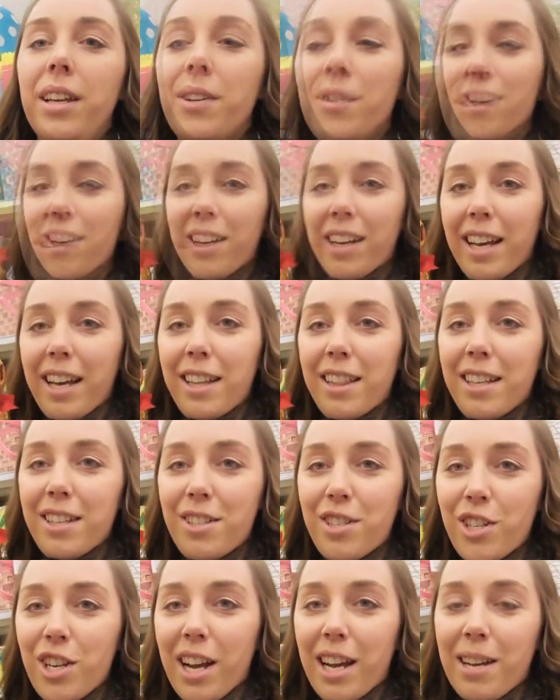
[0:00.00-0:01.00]
cool. Look at
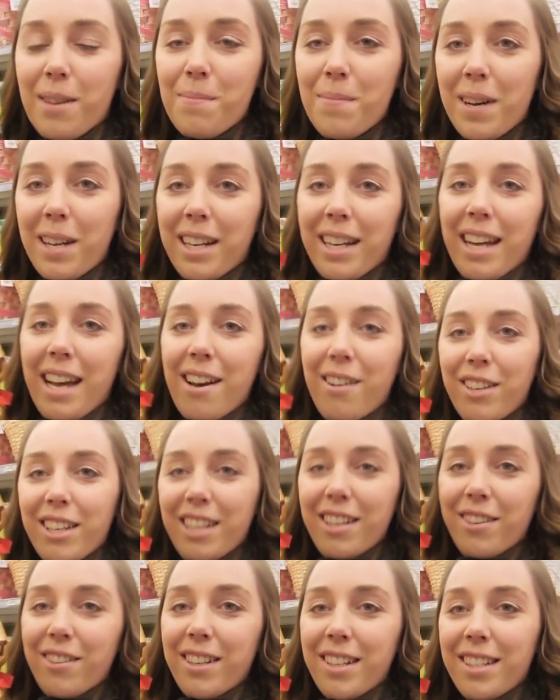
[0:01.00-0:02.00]
this giant bunny. How
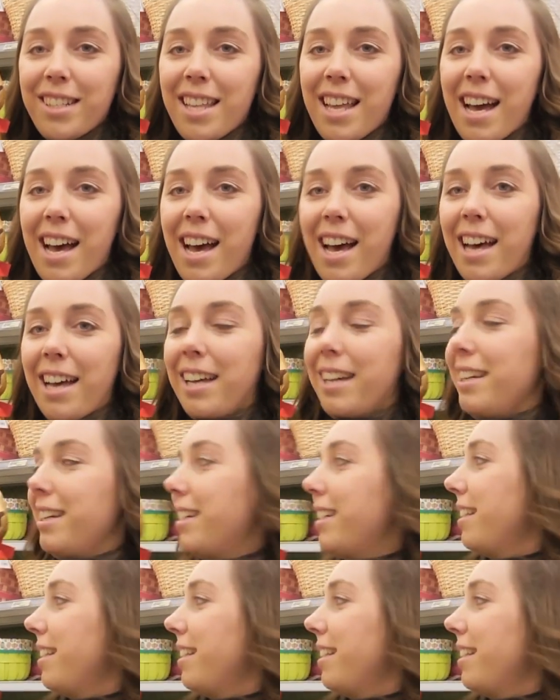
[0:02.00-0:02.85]
cute is that?